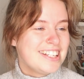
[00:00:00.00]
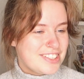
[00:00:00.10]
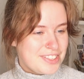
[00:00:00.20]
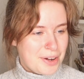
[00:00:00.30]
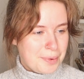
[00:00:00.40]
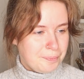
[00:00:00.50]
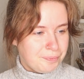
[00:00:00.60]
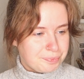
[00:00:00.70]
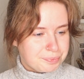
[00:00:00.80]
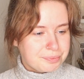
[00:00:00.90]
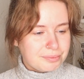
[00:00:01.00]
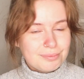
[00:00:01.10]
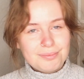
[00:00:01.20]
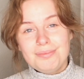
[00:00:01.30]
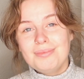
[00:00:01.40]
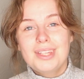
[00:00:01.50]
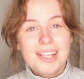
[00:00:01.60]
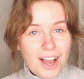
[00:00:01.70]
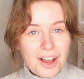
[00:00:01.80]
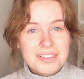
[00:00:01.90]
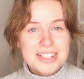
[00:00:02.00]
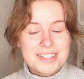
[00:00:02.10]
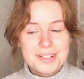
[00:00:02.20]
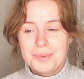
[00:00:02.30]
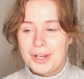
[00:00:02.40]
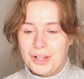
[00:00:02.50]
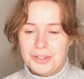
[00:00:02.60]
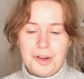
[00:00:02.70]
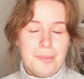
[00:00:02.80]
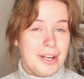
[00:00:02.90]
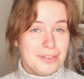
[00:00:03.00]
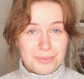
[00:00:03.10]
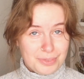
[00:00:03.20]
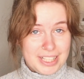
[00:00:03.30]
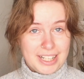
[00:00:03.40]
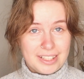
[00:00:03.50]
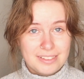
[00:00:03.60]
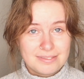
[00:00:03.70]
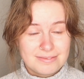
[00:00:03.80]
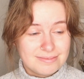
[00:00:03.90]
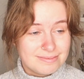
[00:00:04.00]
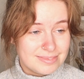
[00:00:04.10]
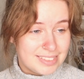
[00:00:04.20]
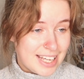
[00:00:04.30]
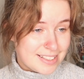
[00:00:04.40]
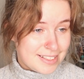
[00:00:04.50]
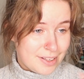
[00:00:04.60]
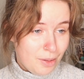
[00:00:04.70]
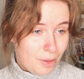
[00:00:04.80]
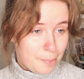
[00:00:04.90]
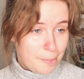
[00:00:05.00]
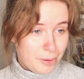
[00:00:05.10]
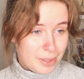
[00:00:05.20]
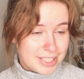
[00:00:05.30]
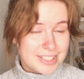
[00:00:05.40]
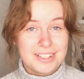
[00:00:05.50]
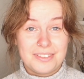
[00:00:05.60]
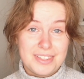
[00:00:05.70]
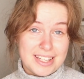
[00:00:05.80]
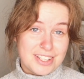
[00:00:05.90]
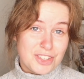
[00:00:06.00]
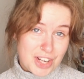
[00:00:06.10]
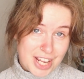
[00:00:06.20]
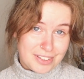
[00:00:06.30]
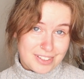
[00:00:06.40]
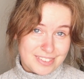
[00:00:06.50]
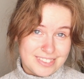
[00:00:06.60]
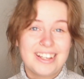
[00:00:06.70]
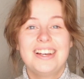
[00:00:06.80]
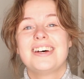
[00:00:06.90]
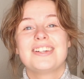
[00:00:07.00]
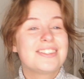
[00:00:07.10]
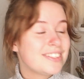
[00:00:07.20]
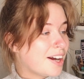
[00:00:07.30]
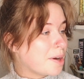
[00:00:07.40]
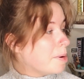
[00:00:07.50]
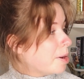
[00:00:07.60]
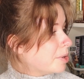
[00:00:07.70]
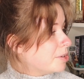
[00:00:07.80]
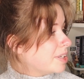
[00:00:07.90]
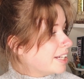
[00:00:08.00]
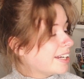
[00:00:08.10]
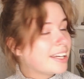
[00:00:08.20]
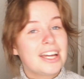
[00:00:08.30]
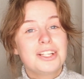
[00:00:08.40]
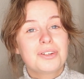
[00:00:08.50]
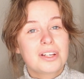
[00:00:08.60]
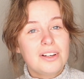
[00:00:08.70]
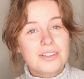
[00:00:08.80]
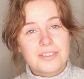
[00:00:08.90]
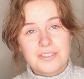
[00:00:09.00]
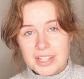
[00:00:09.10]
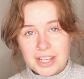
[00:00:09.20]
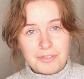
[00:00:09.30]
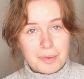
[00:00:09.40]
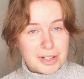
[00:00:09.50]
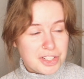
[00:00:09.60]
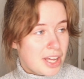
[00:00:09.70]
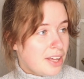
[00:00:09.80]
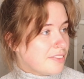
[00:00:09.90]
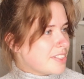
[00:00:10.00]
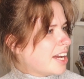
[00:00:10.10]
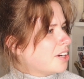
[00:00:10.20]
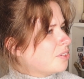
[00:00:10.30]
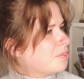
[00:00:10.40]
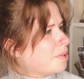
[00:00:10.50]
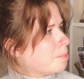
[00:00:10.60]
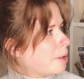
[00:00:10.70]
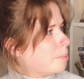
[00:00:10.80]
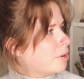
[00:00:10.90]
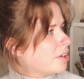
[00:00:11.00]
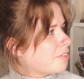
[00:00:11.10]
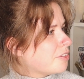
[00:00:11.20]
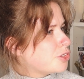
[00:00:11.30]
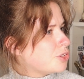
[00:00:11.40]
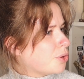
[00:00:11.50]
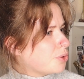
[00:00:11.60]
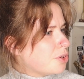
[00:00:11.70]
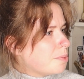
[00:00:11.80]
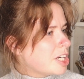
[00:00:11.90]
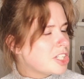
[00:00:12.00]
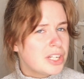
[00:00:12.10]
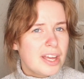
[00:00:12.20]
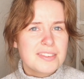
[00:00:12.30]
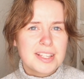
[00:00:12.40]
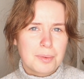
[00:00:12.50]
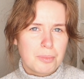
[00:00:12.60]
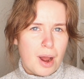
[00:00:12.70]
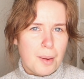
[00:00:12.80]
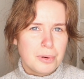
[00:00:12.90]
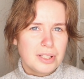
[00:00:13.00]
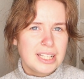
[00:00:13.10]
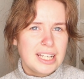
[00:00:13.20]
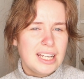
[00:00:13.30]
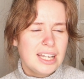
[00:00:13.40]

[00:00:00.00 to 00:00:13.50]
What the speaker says: So, obviously we all know about reading. That's the whole point of this channel, to talk about my reading. And you can also see it from my shelves. I don't remember if I've shown you my shelves like properly.